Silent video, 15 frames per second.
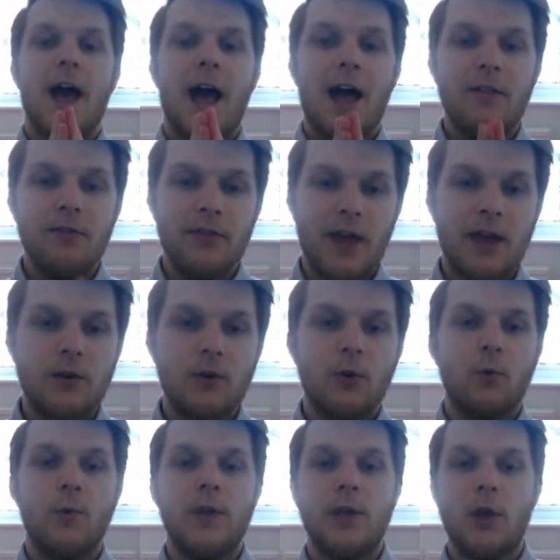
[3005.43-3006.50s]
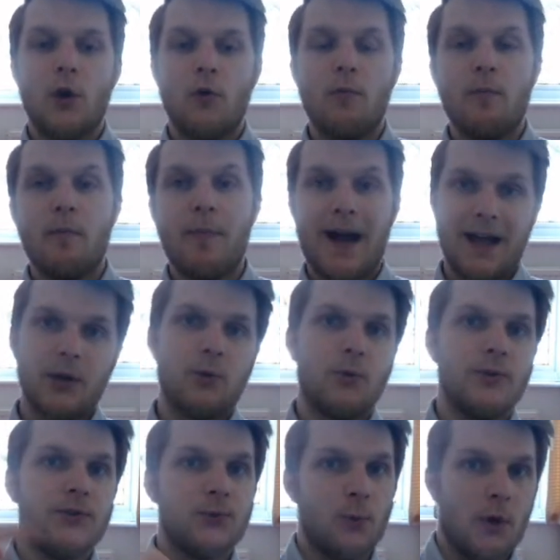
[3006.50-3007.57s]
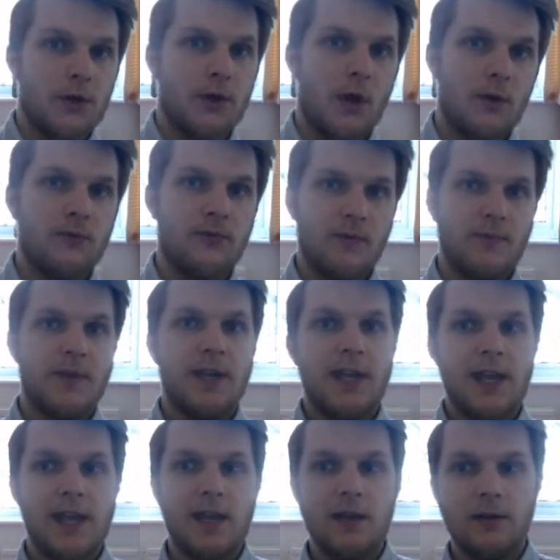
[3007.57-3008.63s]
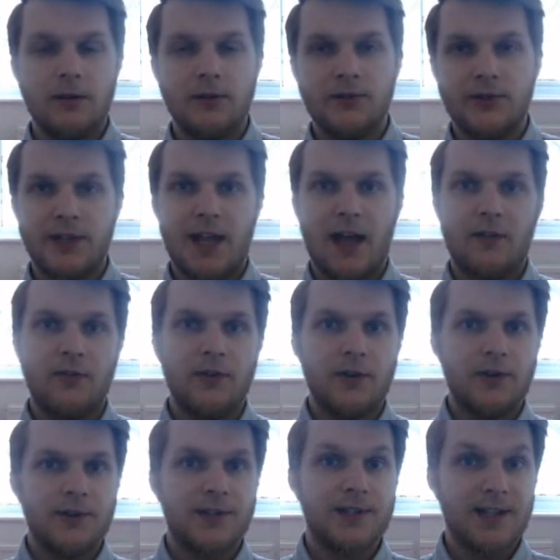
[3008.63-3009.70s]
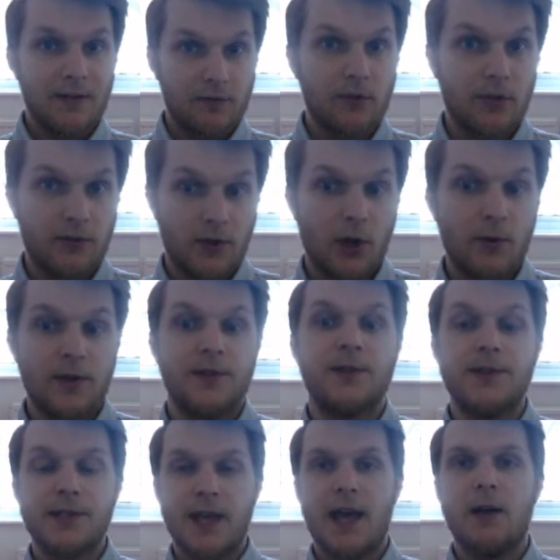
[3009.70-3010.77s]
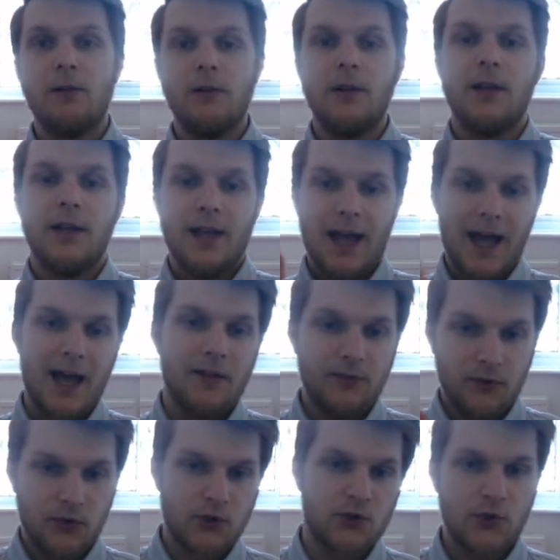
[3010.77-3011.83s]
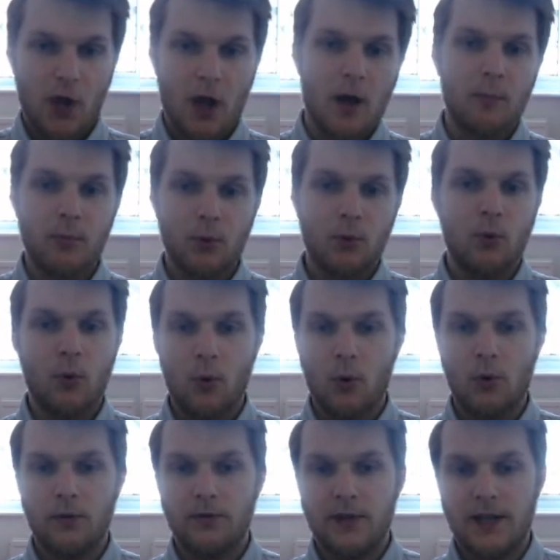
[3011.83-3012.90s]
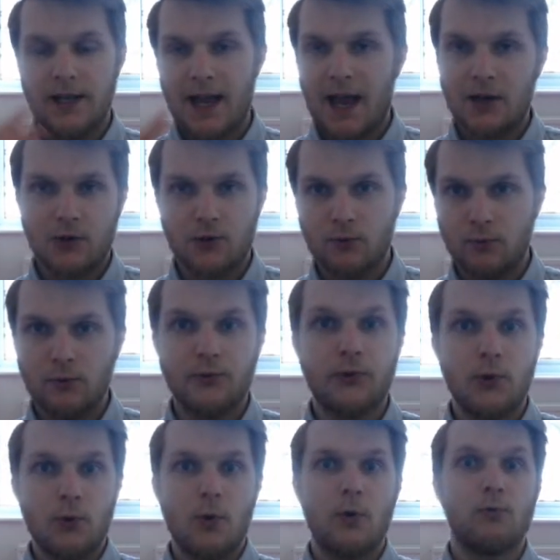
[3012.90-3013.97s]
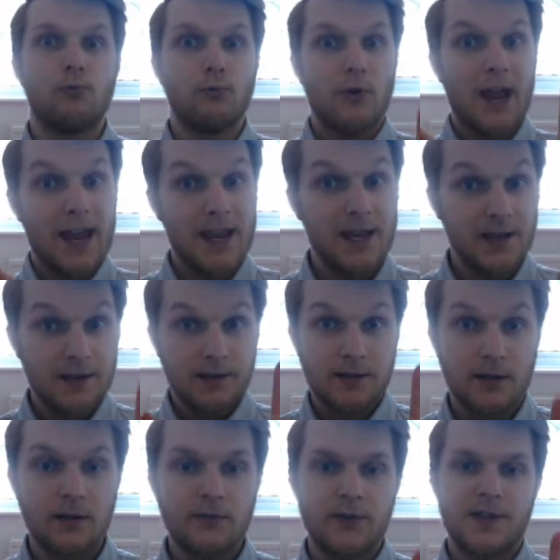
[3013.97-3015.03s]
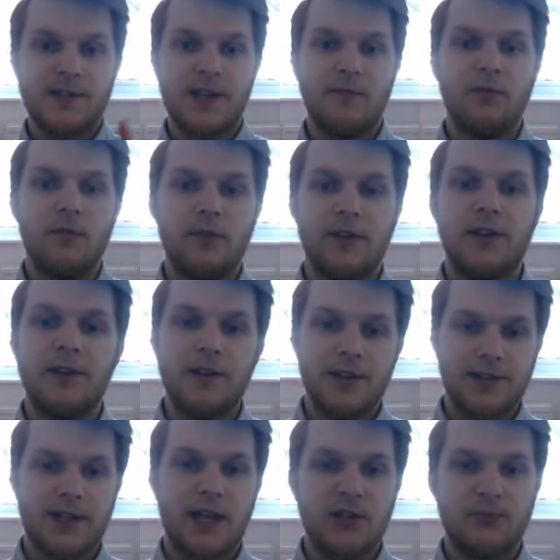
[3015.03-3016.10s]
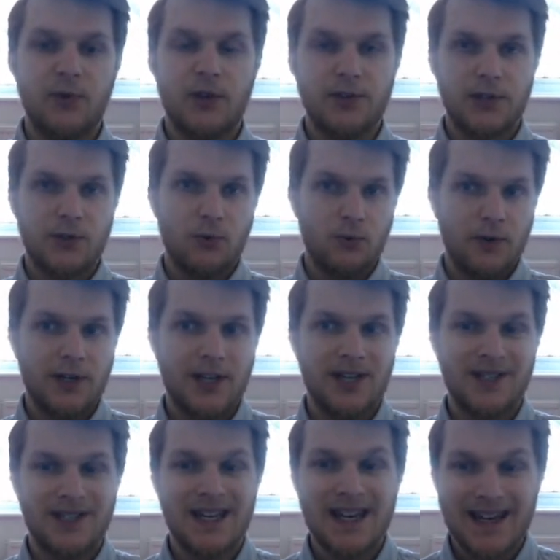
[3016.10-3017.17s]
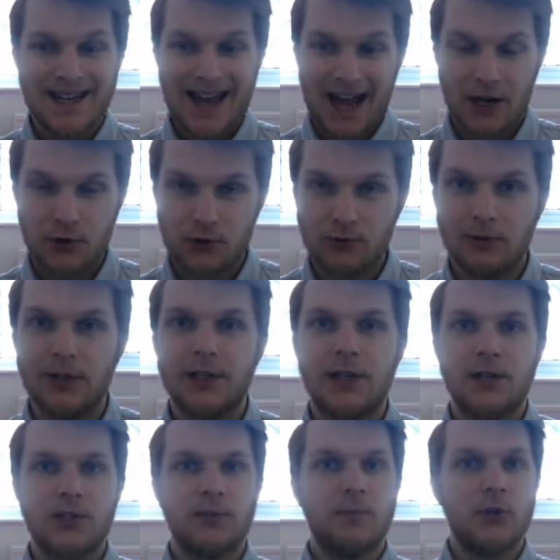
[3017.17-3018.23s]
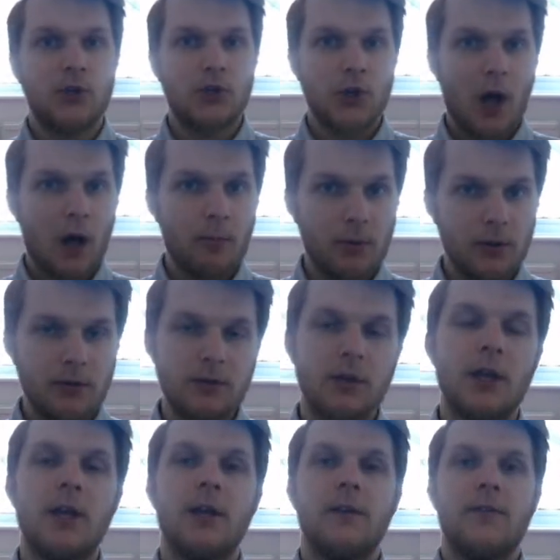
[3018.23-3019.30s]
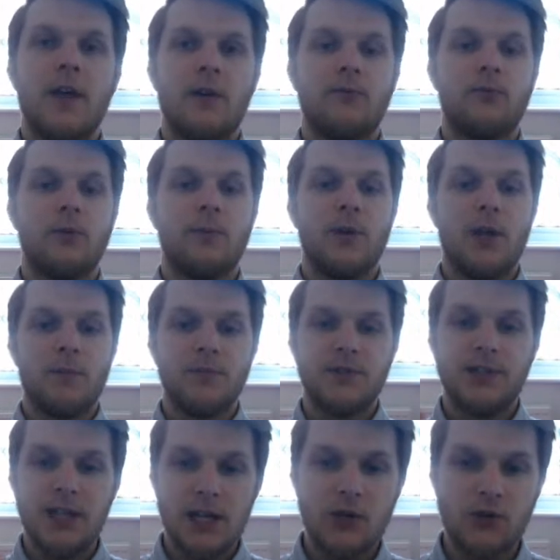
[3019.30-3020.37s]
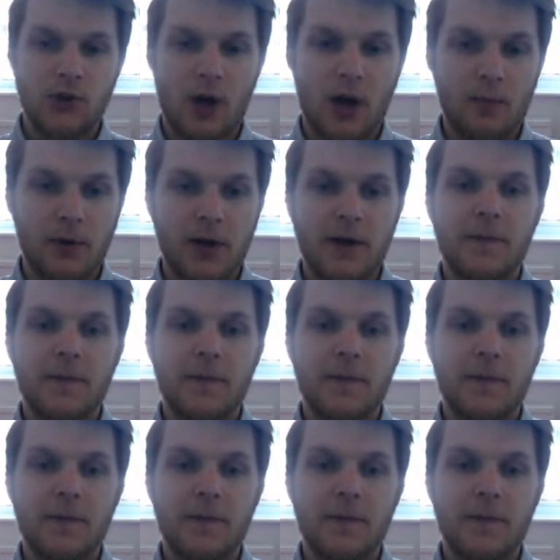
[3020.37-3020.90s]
And then we go backwards 1 note from the E to get the 7th note in the scale, add the sharp or the natural to raise the 7th, and in this case, because it's already a D natural, it needs to be sharpened, therefore it becomes D sharp,